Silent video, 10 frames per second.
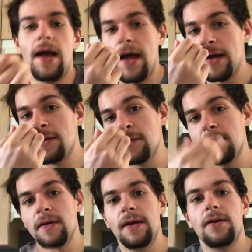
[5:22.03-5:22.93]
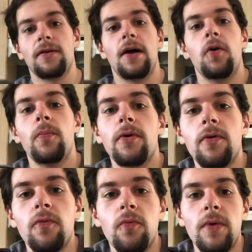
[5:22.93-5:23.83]
and it'll help
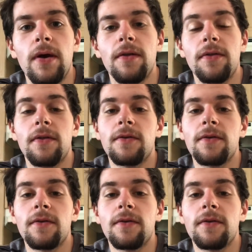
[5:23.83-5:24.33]
with